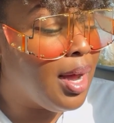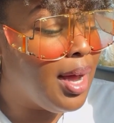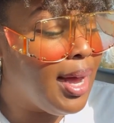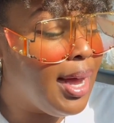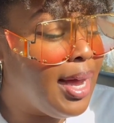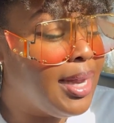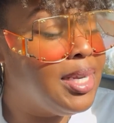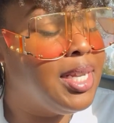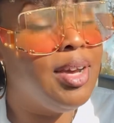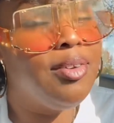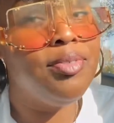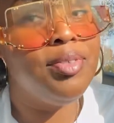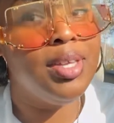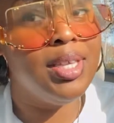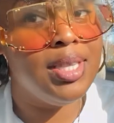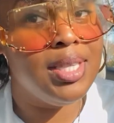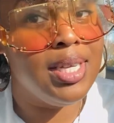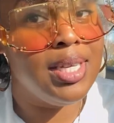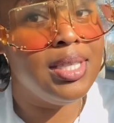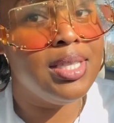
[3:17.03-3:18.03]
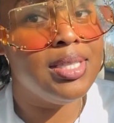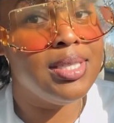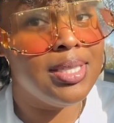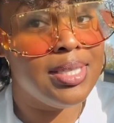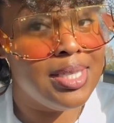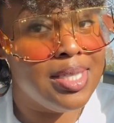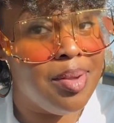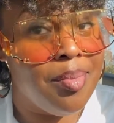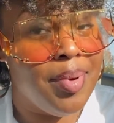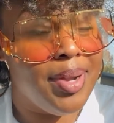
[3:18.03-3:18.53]
i definitely think this
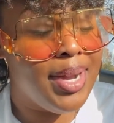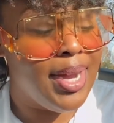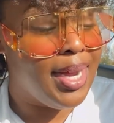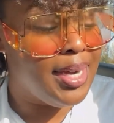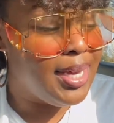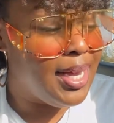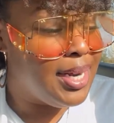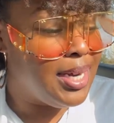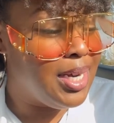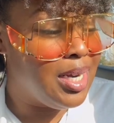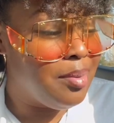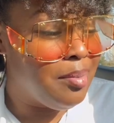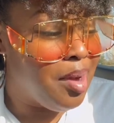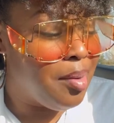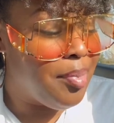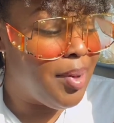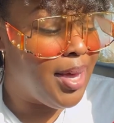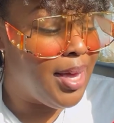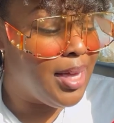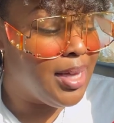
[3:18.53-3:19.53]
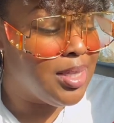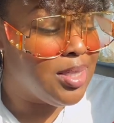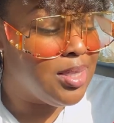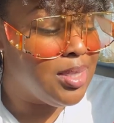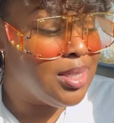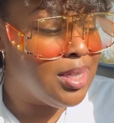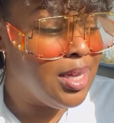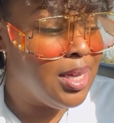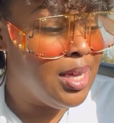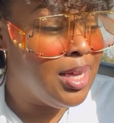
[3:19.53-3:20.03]
is somebody i dated in my past
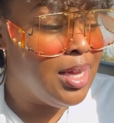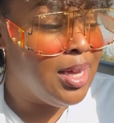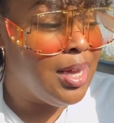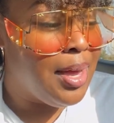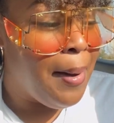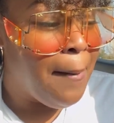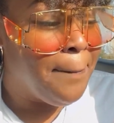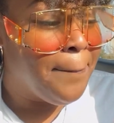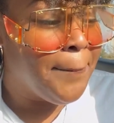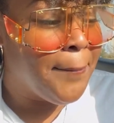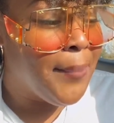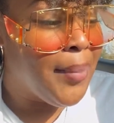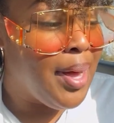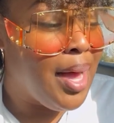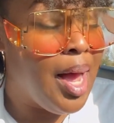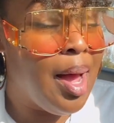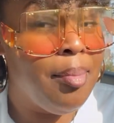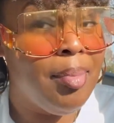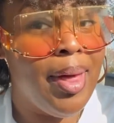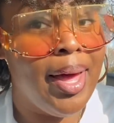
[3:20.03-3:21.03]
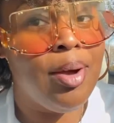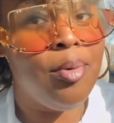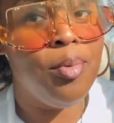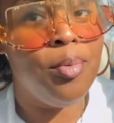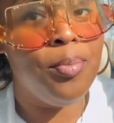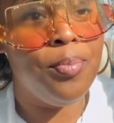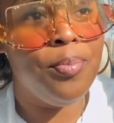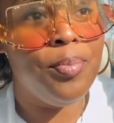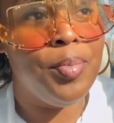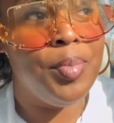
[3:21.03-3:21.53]
i'm like
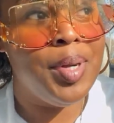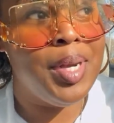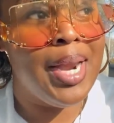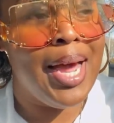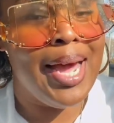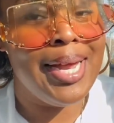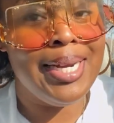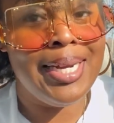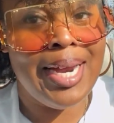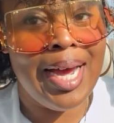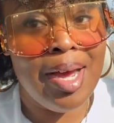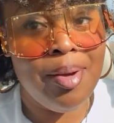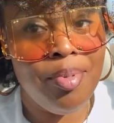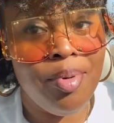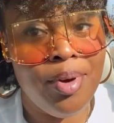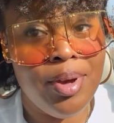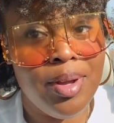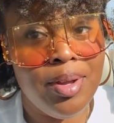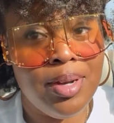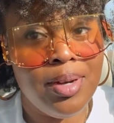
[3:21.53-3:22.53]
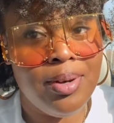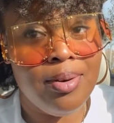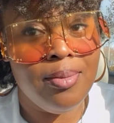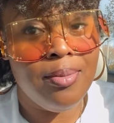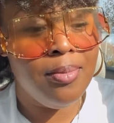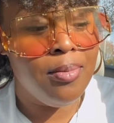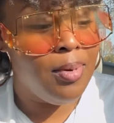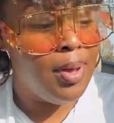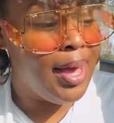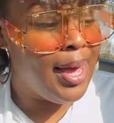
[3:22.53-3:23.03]
99
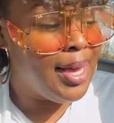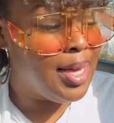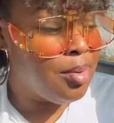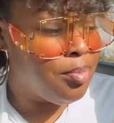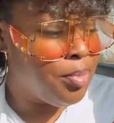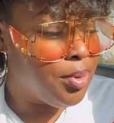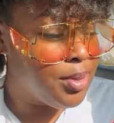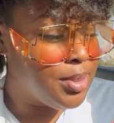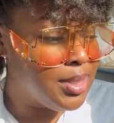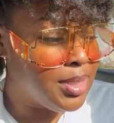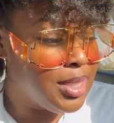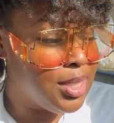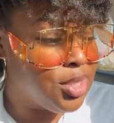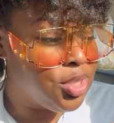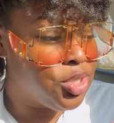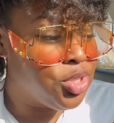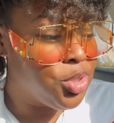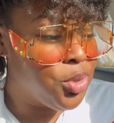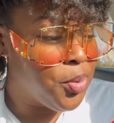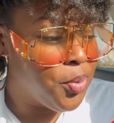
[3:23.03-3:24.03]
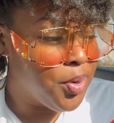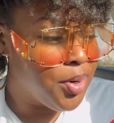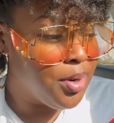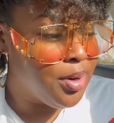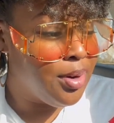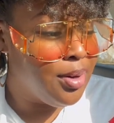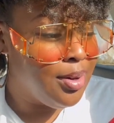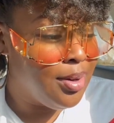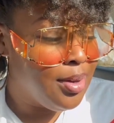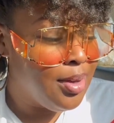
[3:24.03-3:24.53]
98% sure
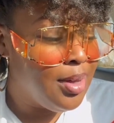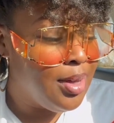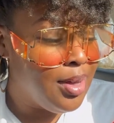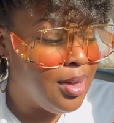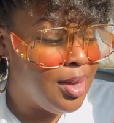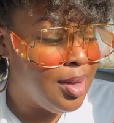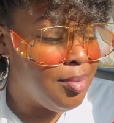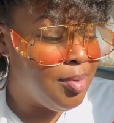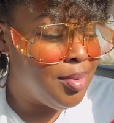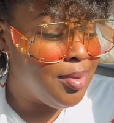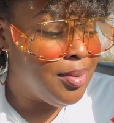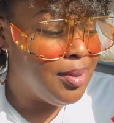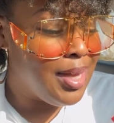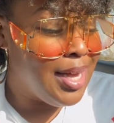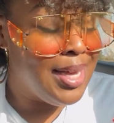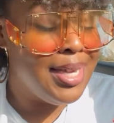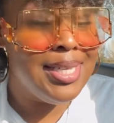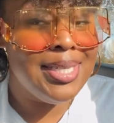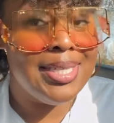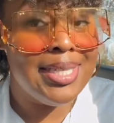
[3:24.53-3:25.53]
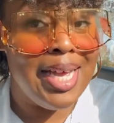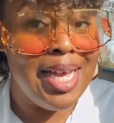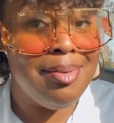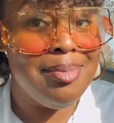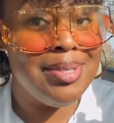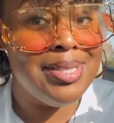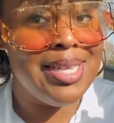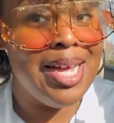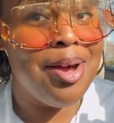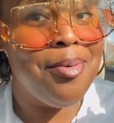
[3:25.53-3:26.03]
that his name
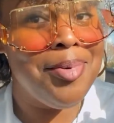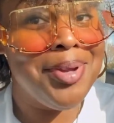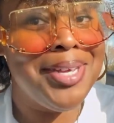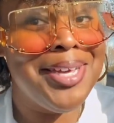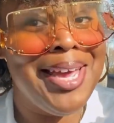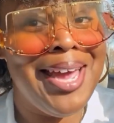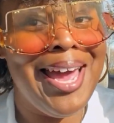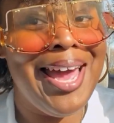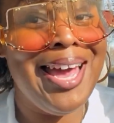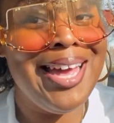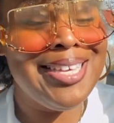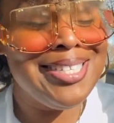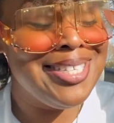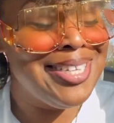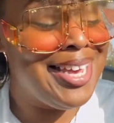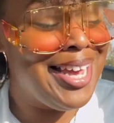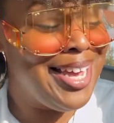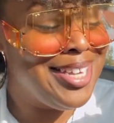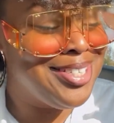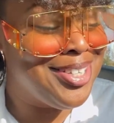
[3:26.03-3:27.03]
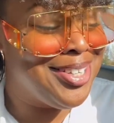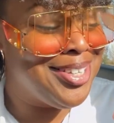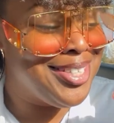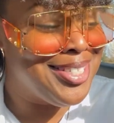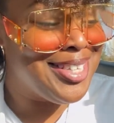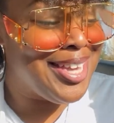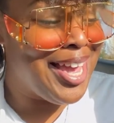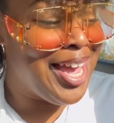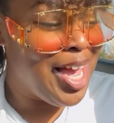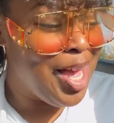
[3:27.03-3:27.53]
is not what he has it as on
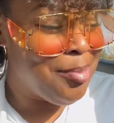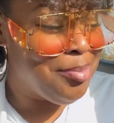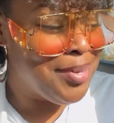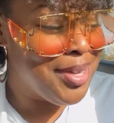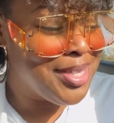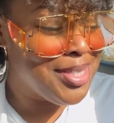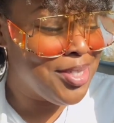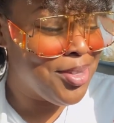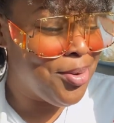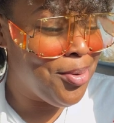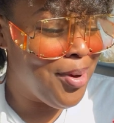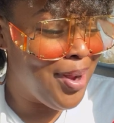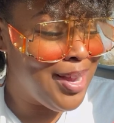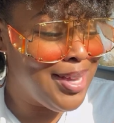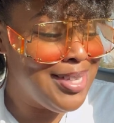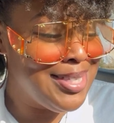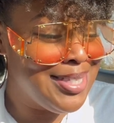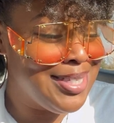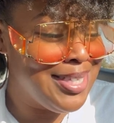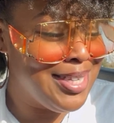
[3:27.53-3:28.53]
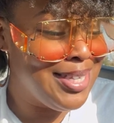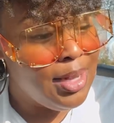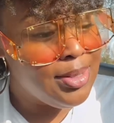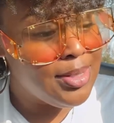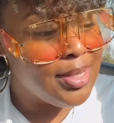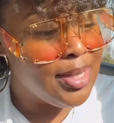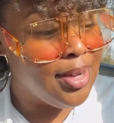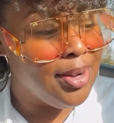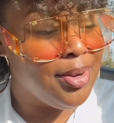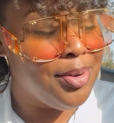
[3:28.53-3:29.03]
this app. That's crazy. No,
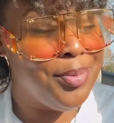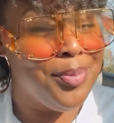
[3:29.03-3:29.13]
sir.